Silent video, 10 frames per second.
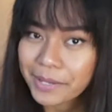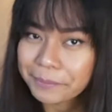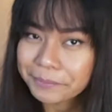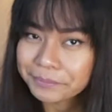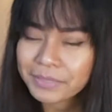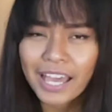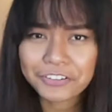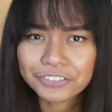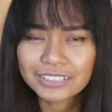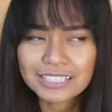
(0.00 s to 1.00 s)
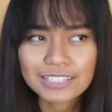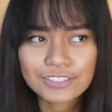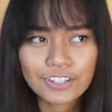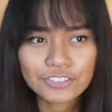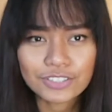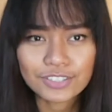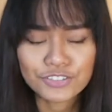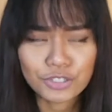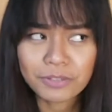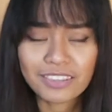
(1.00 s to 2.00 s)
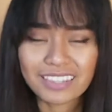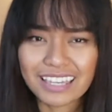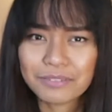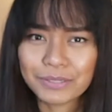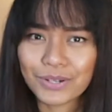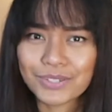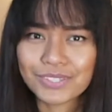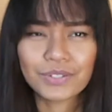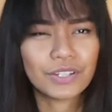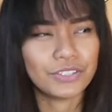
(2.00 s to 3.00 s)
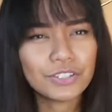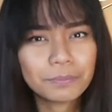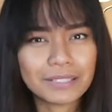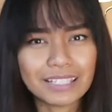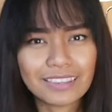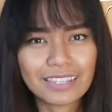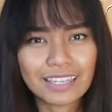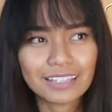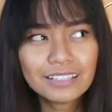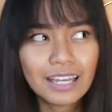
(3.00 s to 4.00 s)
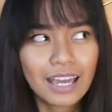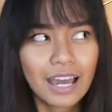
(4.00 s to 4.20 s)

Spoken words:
I heard this is not just a German thing, but also a European thing.